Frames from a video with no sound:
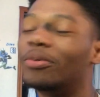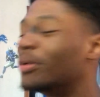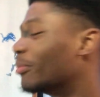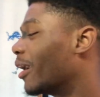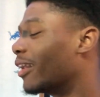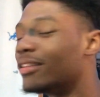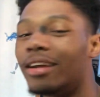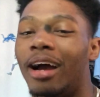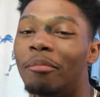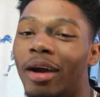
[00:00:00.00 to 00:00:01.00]
We might have
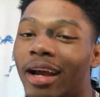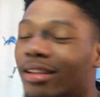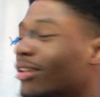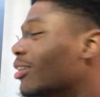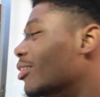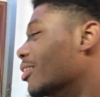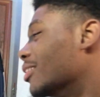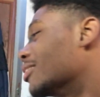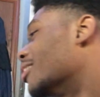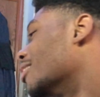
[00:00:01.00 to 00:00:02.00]
to. I might have to Google
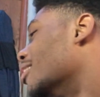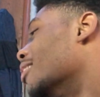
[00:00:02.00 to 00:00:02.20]
this. Hold on.